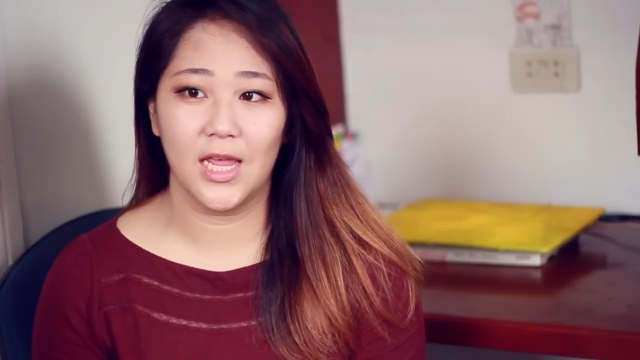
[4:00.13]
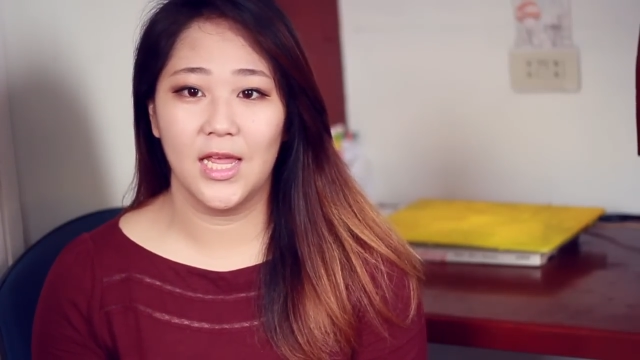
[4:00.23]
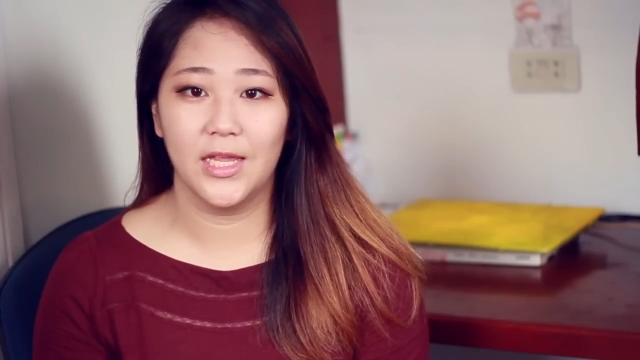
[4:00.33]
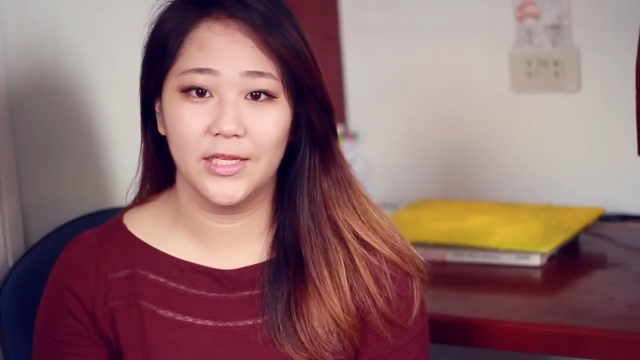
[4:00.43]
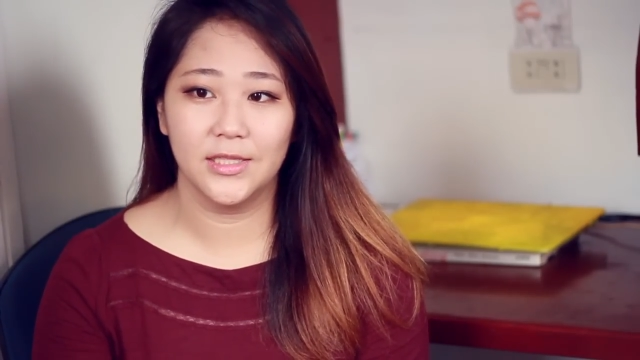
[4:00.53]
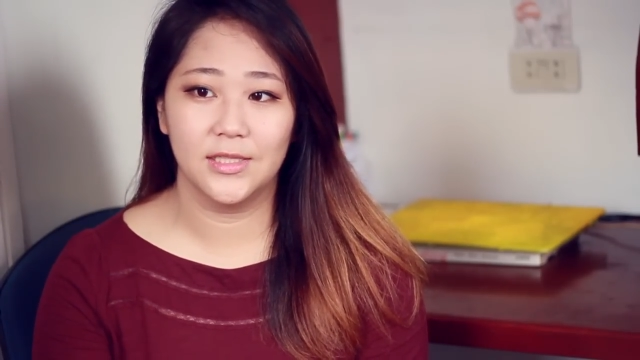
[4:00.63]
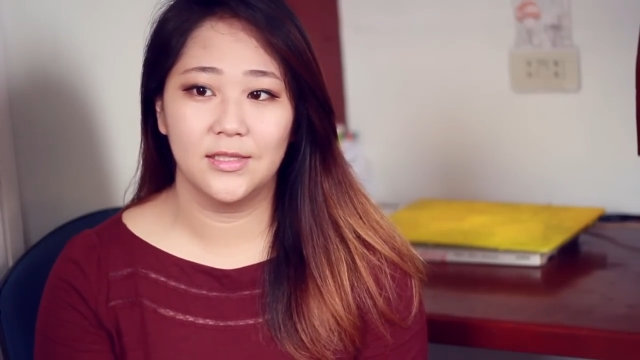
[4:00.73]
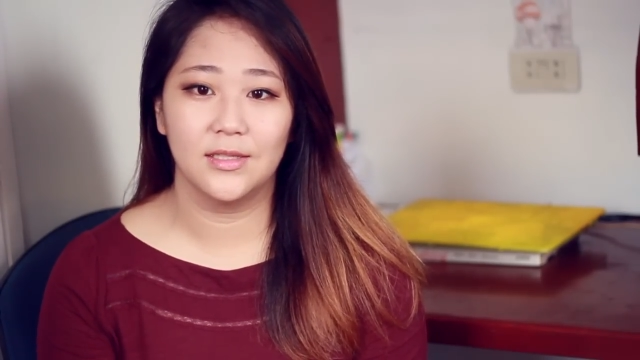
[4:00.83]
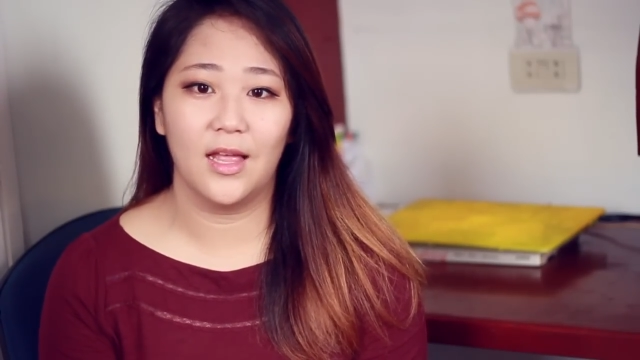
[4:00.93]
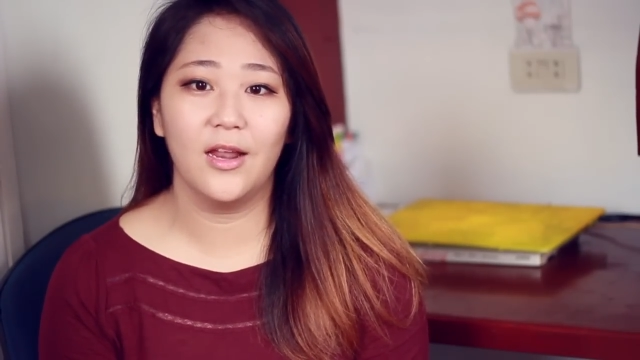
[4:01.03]
and
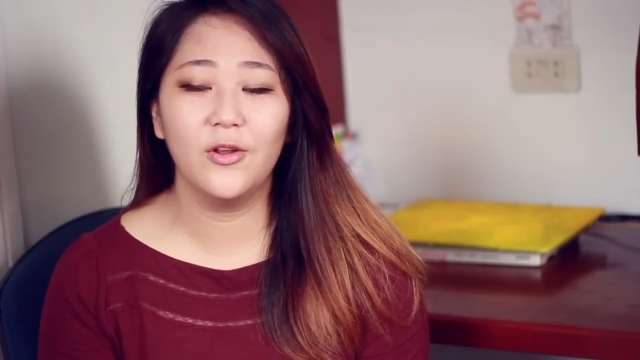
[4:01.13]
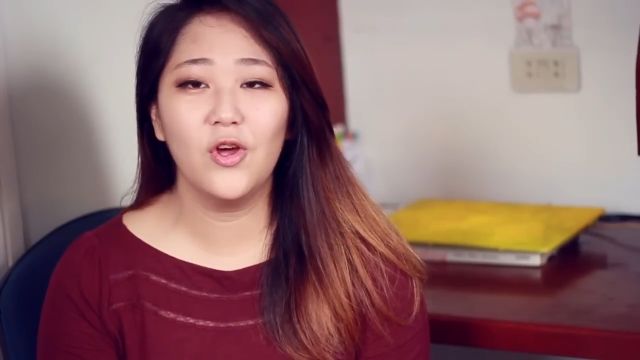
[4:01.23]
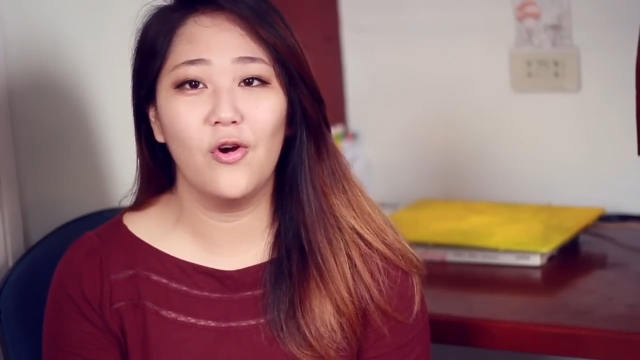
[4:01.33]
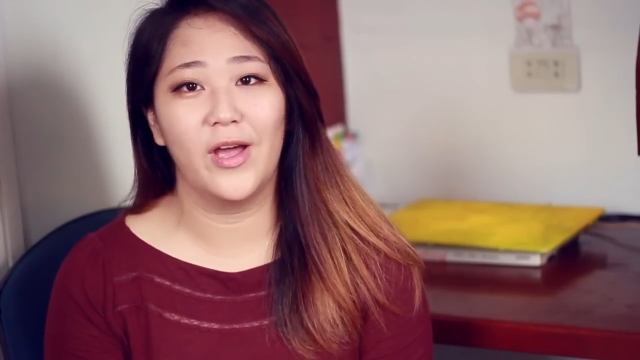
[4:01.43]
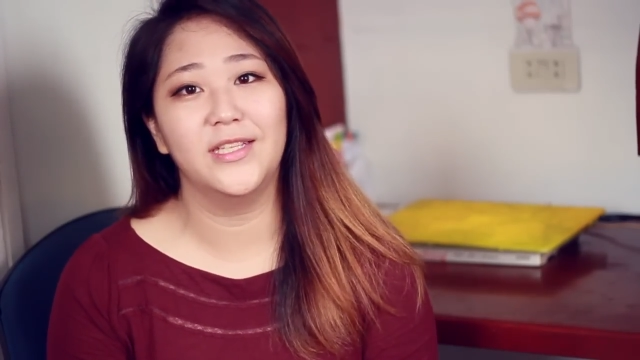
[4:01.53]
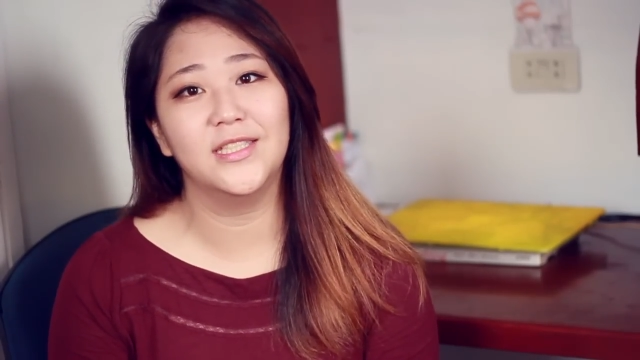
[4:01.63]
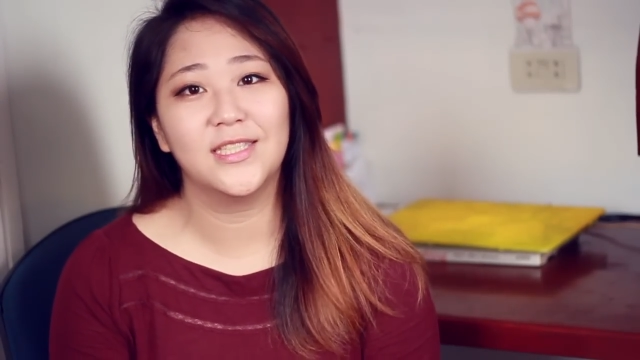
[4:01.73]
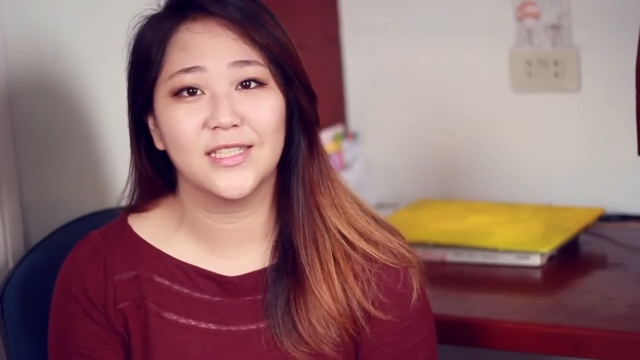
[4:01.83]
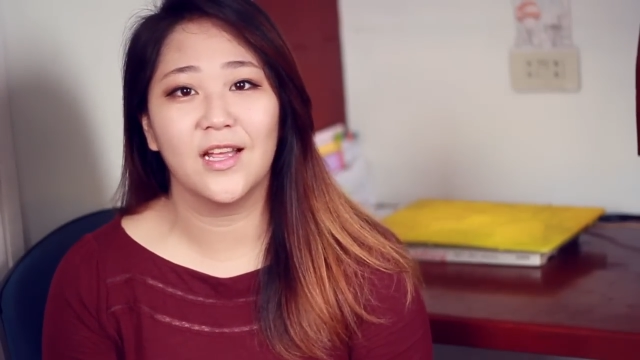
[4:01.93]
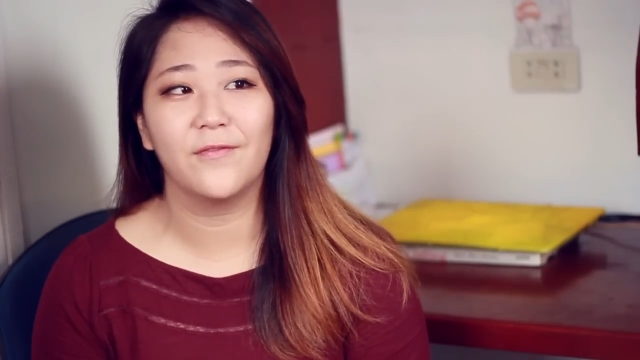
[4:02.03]
I don't know, I
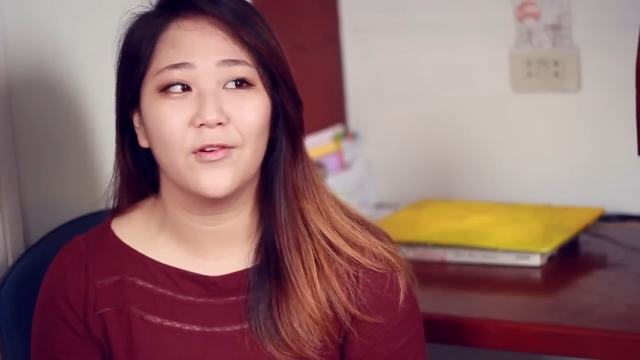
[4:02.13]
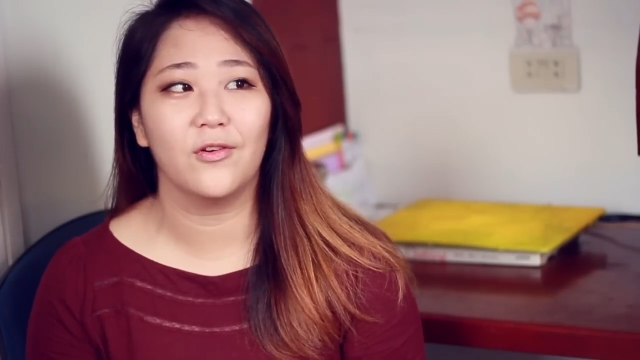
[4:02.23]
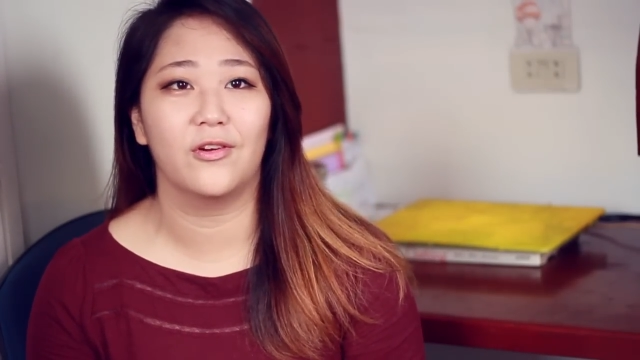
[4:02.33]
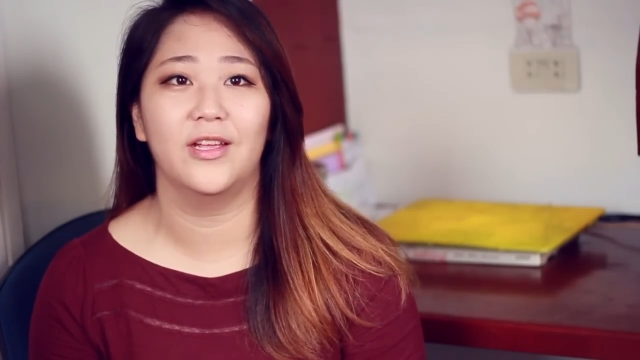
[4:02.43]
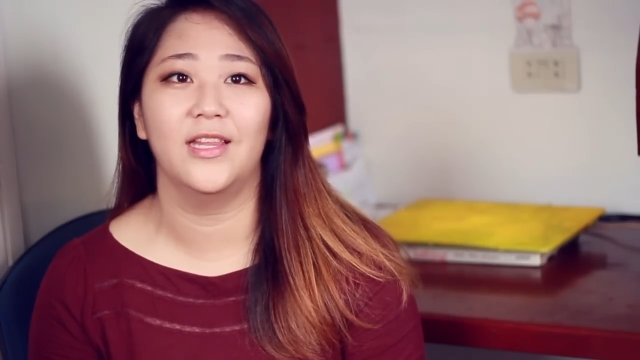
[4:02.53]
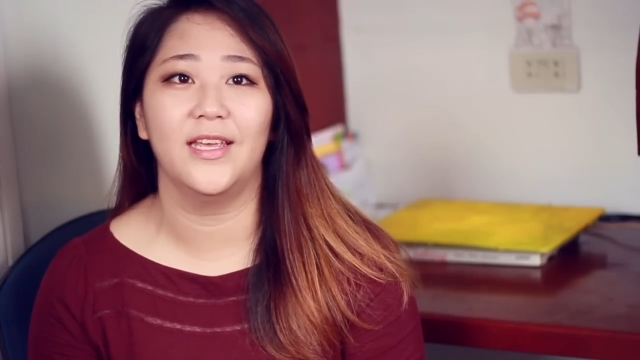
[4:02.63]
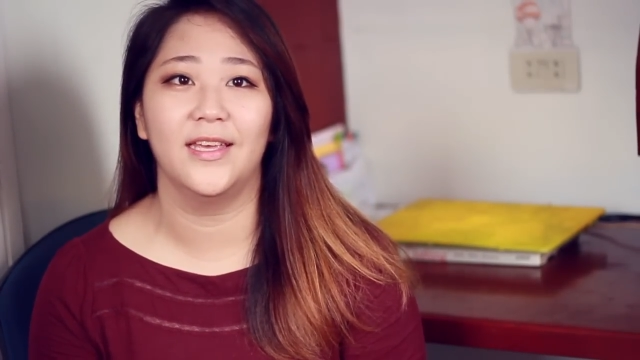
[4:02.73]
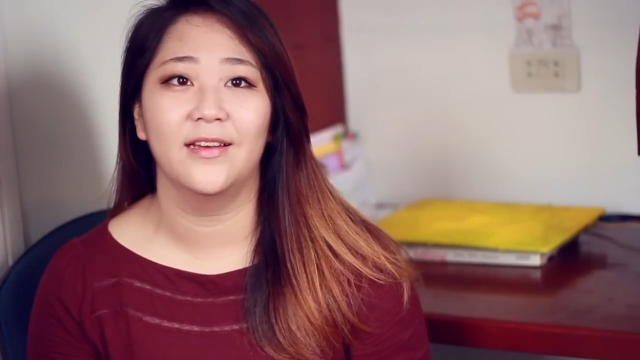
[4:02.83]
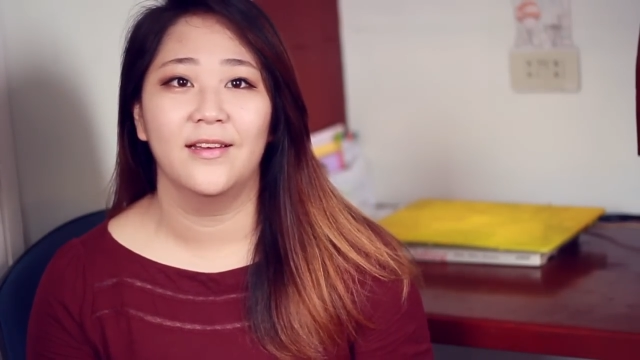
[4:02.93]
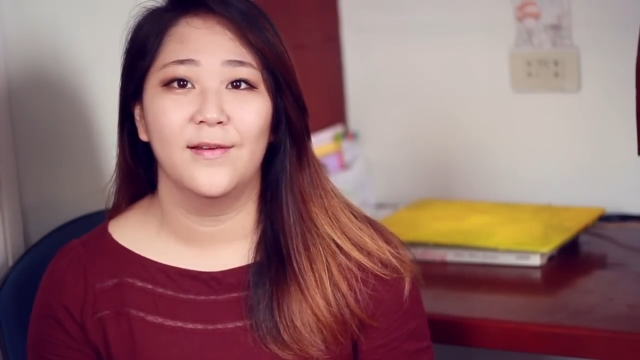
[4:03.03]
just never
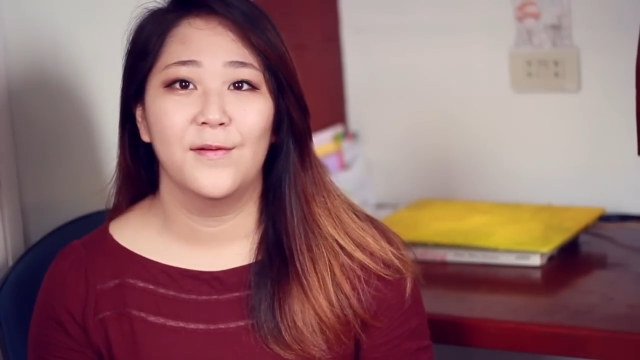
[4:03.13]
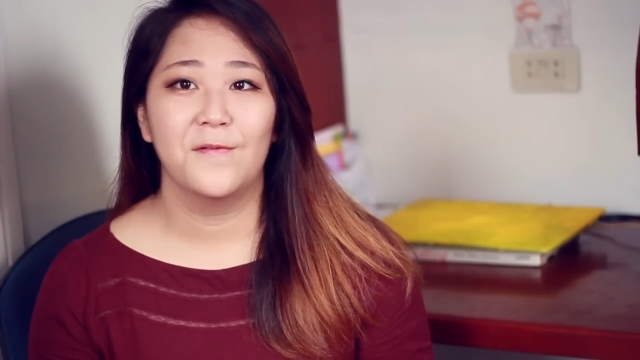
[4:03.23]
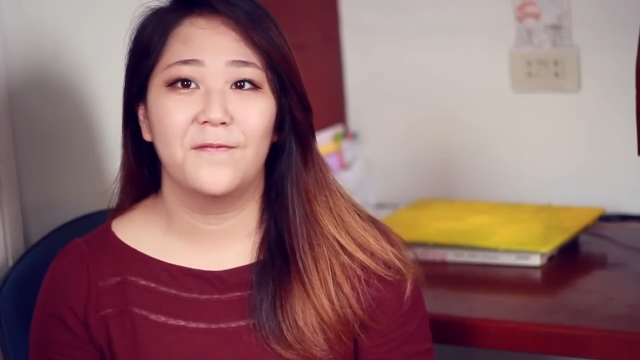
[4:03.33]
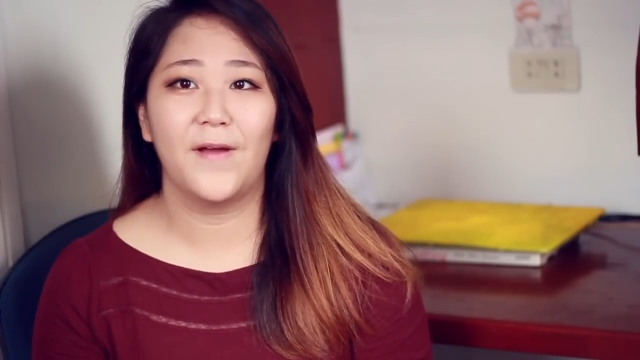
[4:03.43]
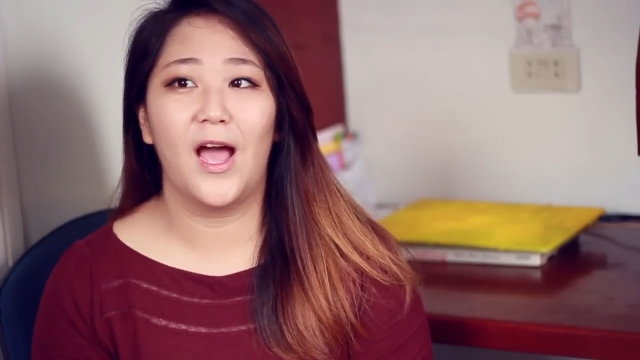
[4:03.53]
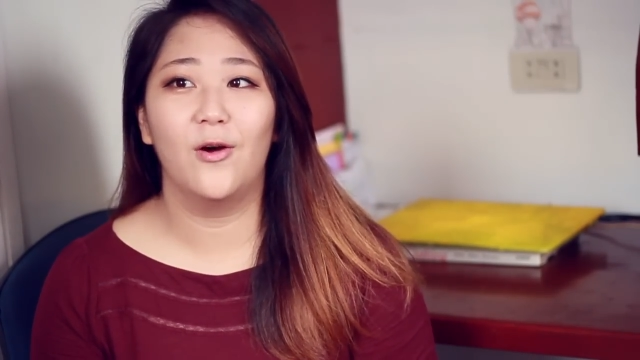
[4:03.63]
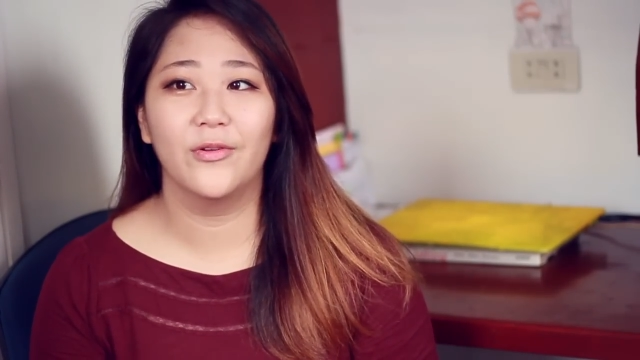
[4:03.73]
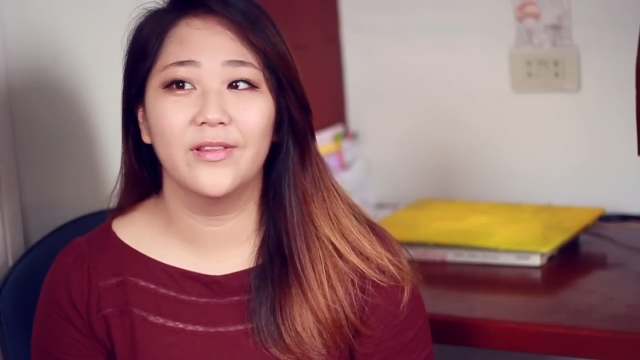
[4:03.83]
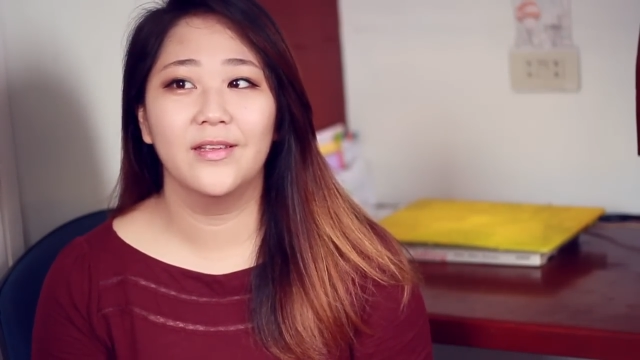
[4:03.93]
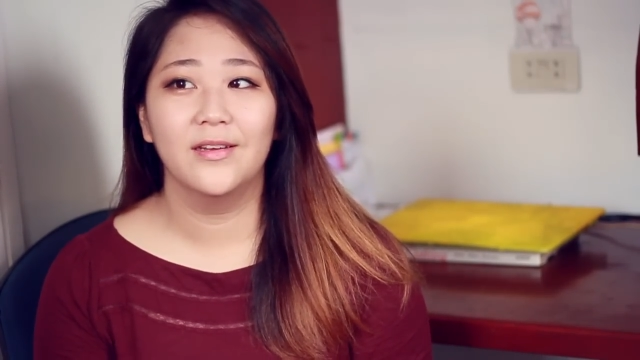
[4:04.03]
really
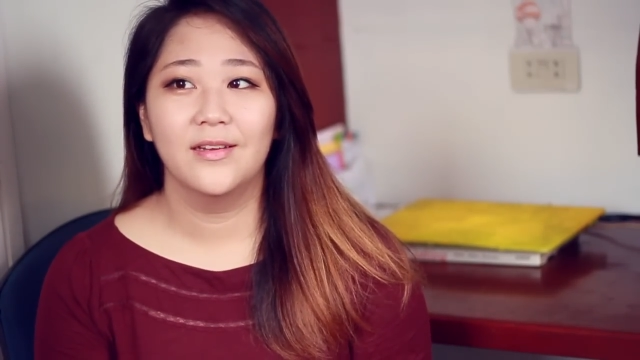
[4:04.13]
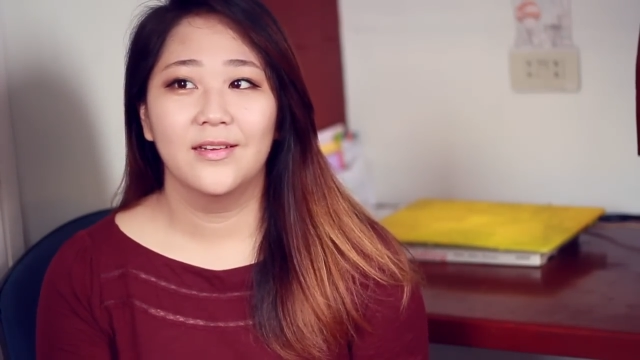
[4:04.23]
found